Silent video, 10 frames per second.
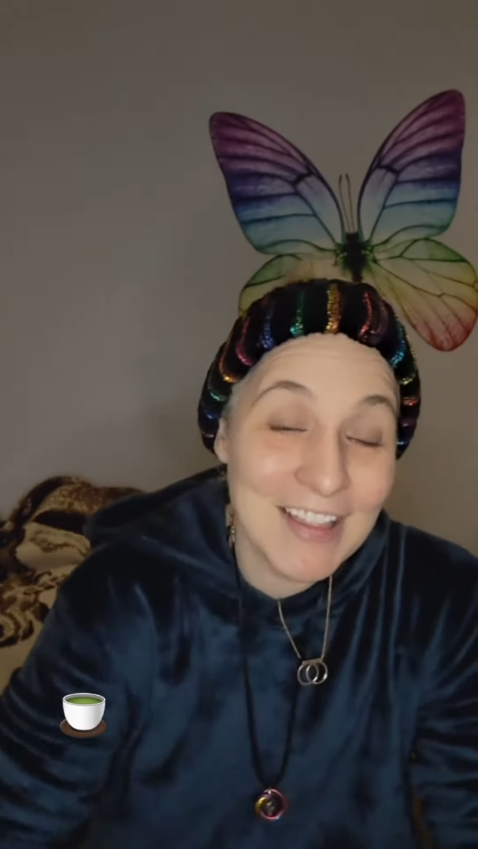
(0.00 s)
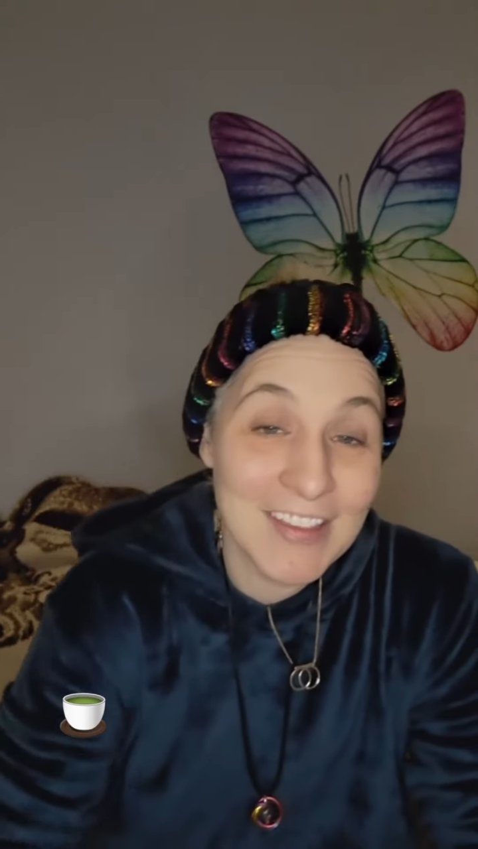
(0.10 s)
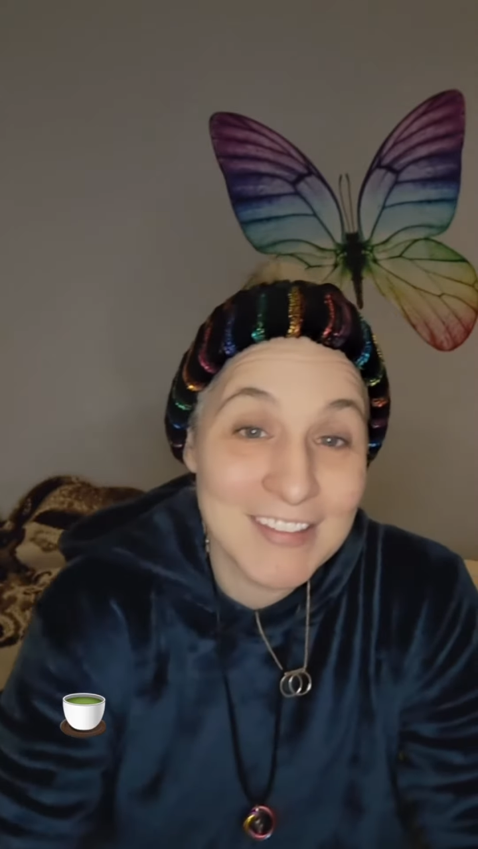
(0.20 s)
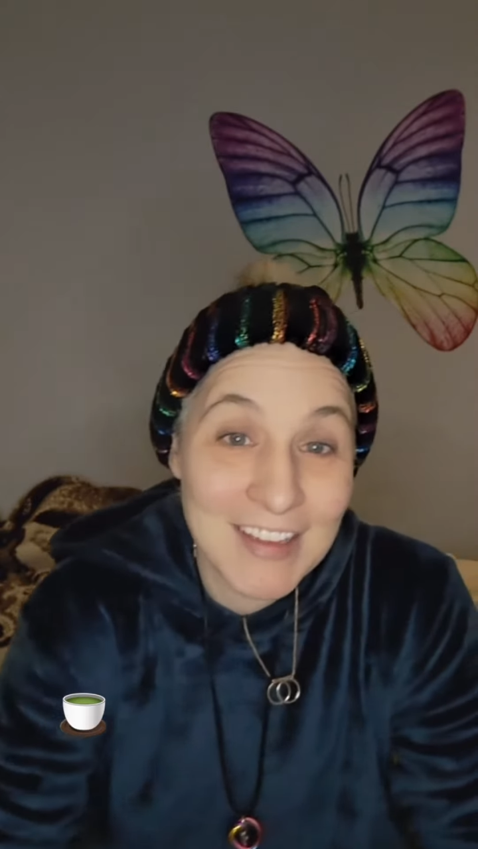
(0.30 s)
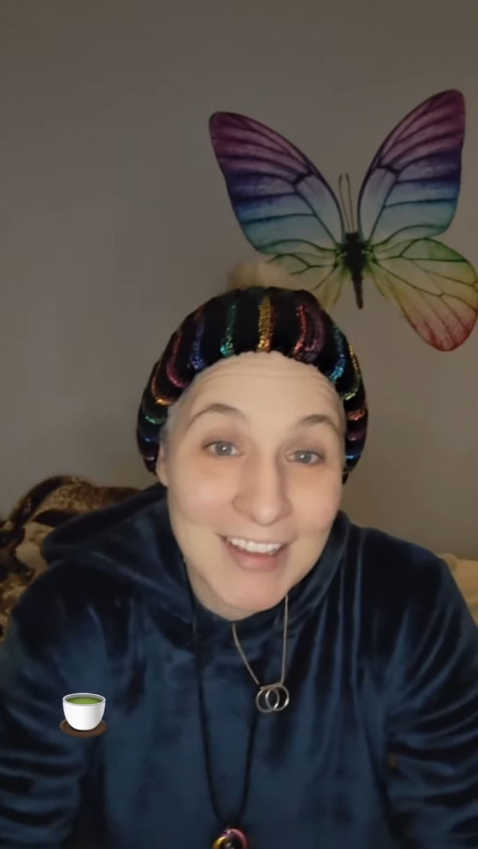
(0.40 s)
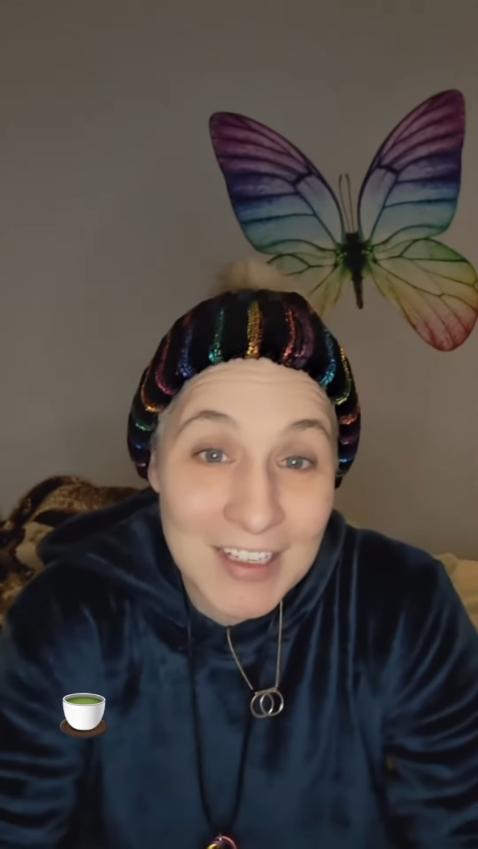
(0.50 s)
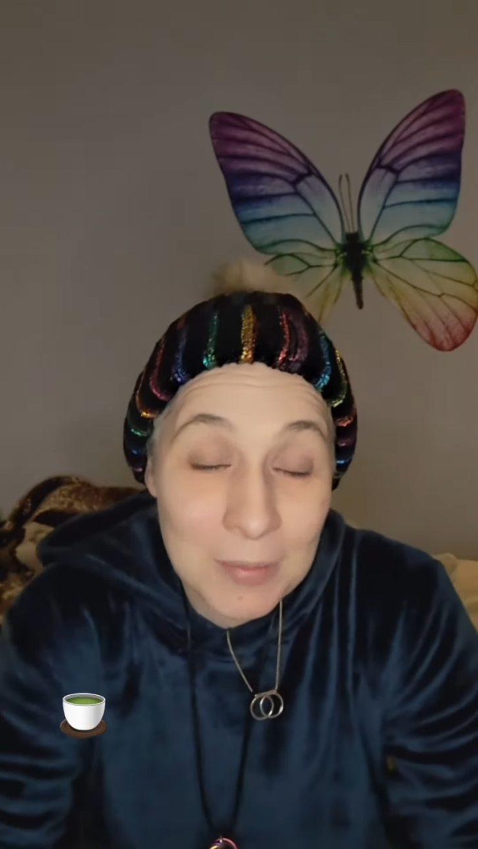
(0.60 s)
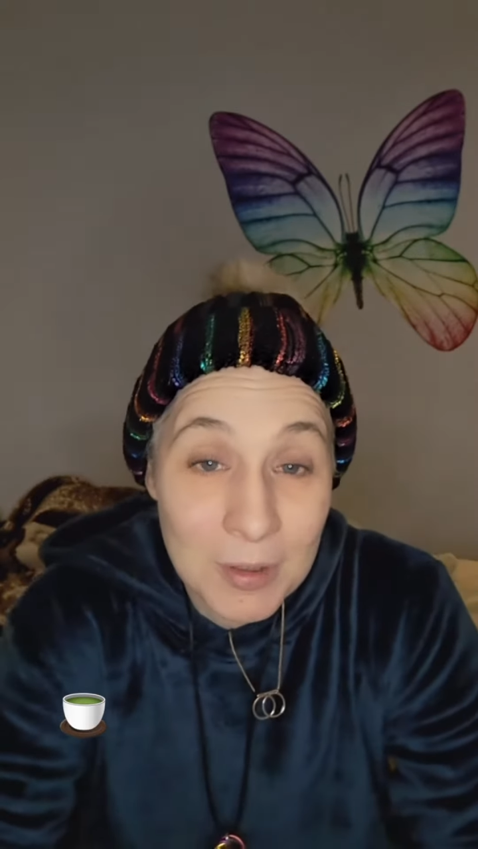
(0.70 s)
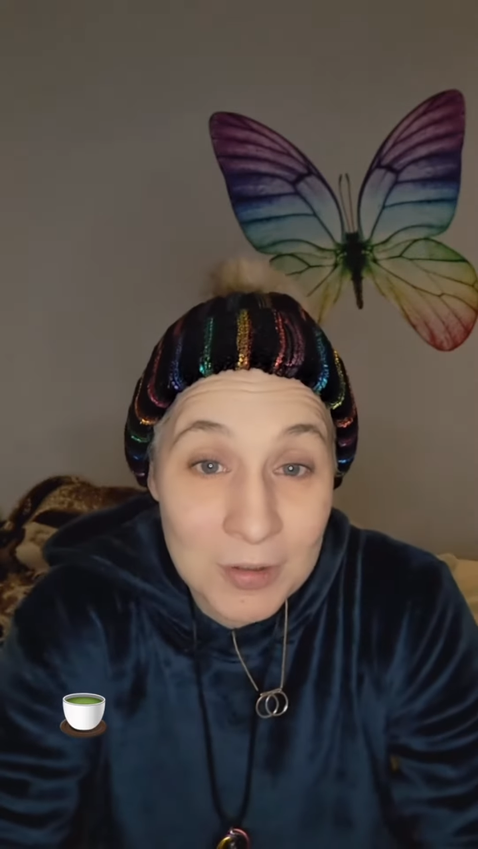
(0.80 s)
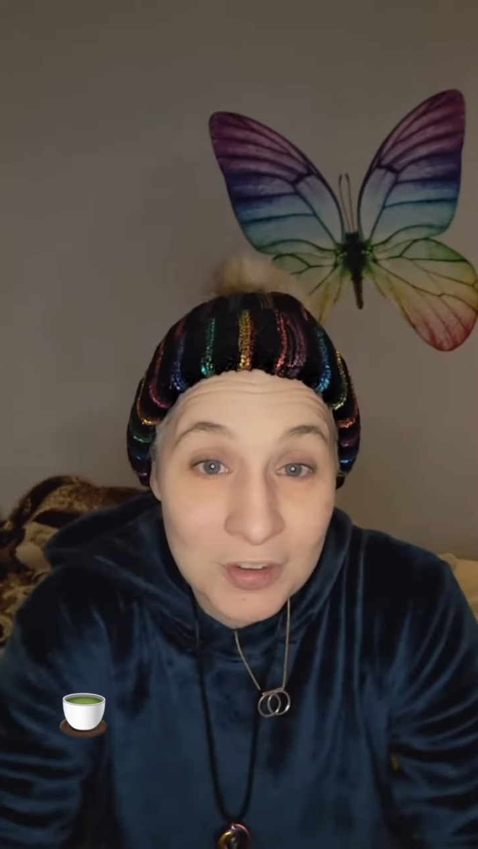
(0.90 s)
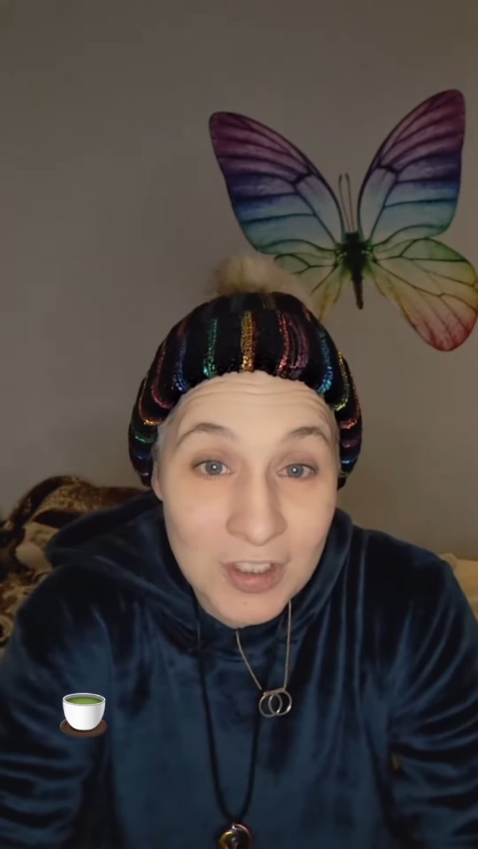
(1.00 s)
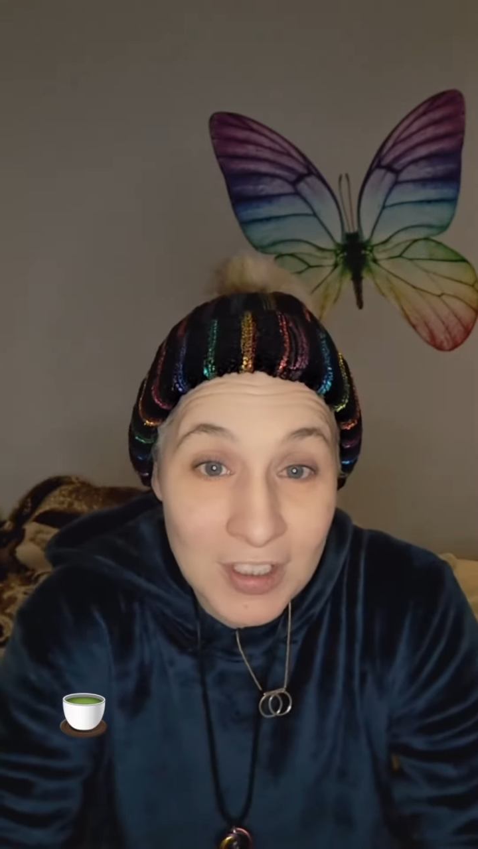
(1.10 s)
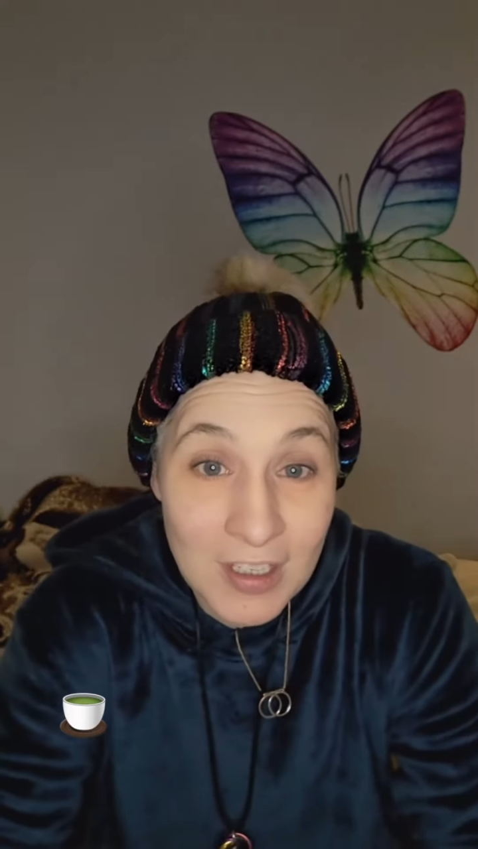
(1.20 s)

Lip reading: The second emoji